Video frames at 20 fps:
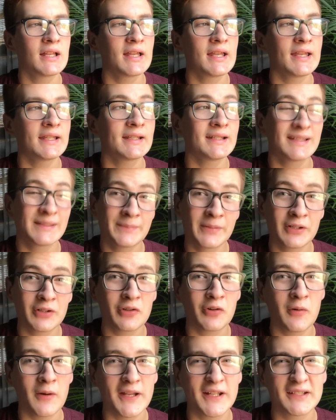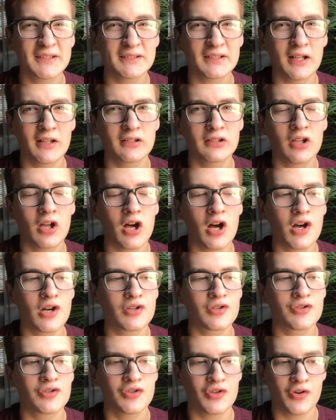And it's been quite a
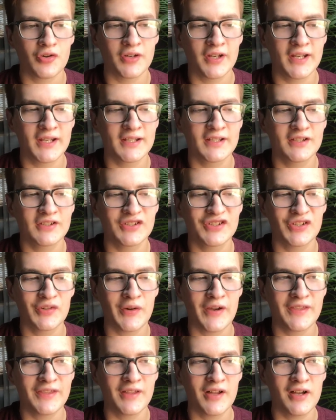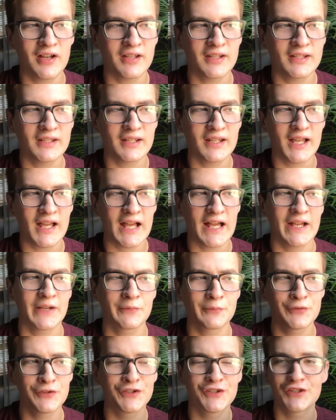long journey, so I thought I
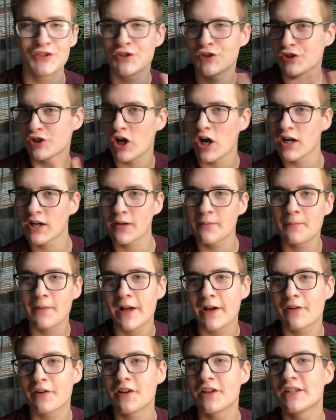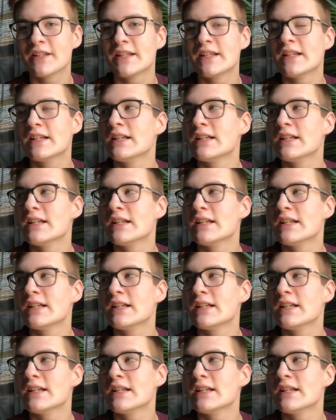would talk about it